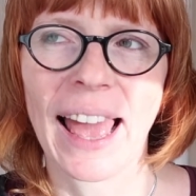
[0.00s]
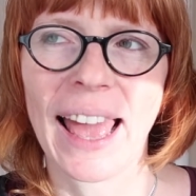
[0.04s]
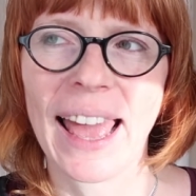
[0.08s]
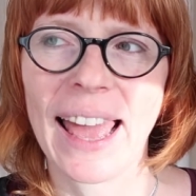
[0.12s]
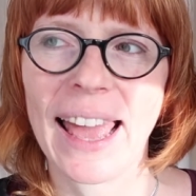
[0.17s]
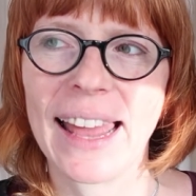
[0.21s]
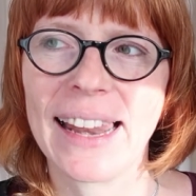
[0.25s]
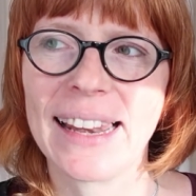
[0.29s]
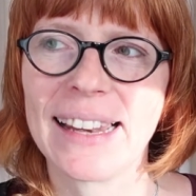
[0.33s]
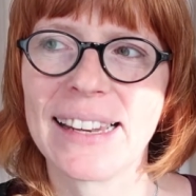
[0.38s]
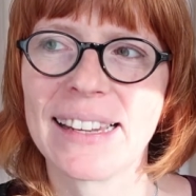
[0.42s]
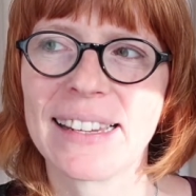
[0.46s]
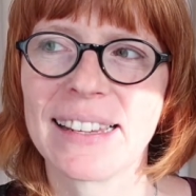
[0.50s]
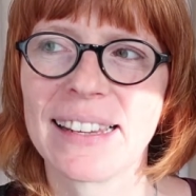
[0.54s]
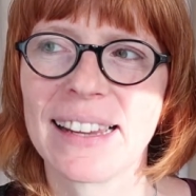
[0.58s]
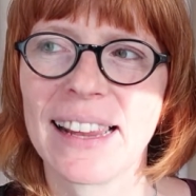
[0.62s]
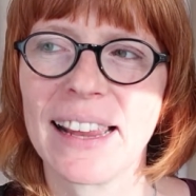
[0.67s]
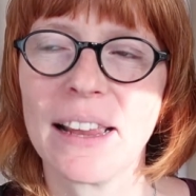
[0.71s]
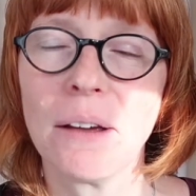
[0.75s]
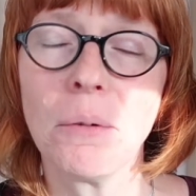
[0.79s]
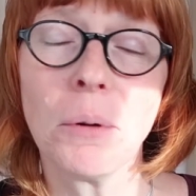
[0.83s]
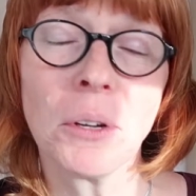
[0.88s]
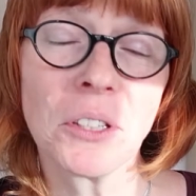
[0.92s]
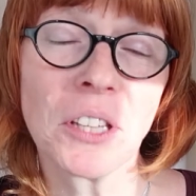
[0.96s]
And
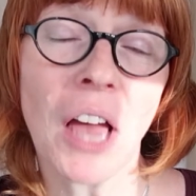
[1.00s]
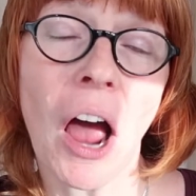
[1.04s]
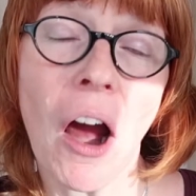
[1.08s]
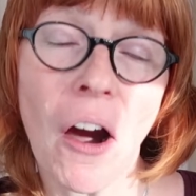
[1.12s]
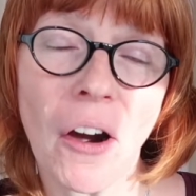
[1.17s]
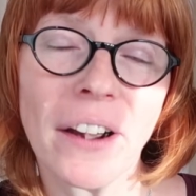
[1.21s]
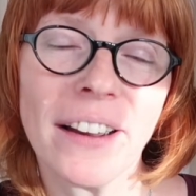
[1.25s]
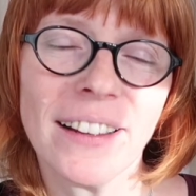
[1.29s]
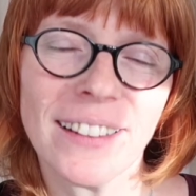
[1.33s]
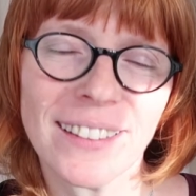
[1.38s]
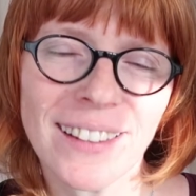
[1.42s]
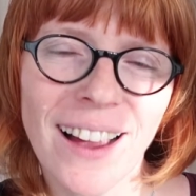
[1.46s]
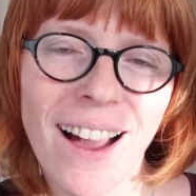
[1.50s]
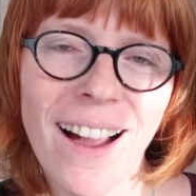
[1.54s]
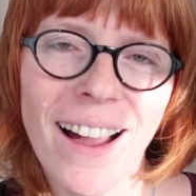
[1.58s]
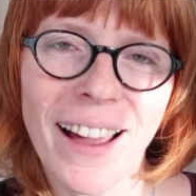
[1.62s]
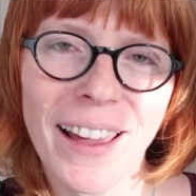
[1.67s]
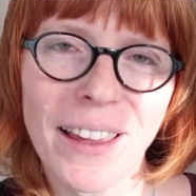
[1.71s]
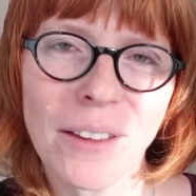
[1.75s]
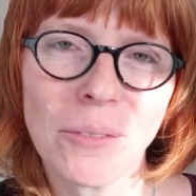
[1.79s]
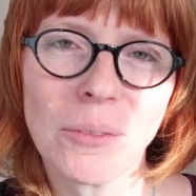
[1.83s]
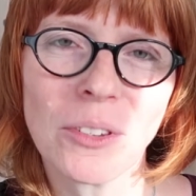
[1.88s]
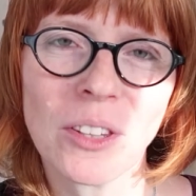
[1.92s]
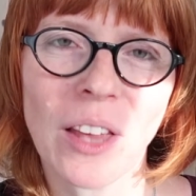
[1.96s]
it was hard at
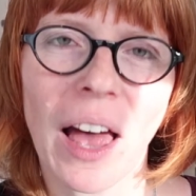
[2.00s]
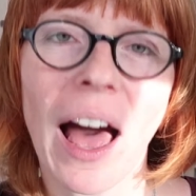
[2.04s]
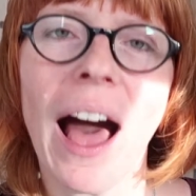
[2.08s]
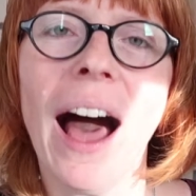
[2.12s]
times.